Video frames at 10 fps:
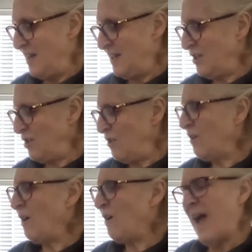Does
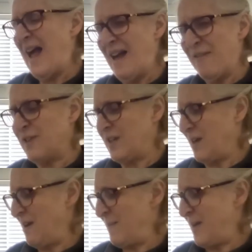Hugo have to
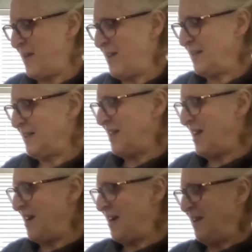come? I asked Dad.